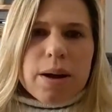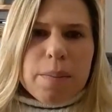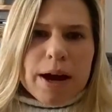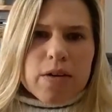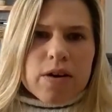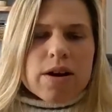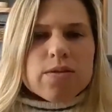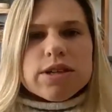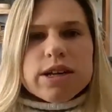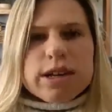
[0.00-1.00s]
a
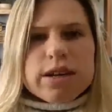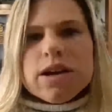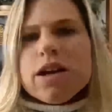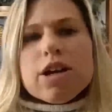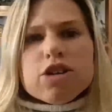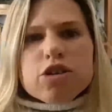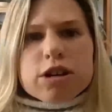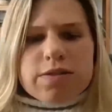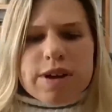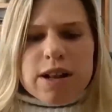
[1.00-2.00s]
background in drug
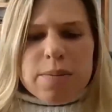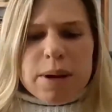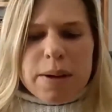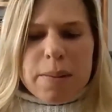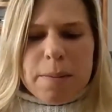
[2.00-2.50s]
development,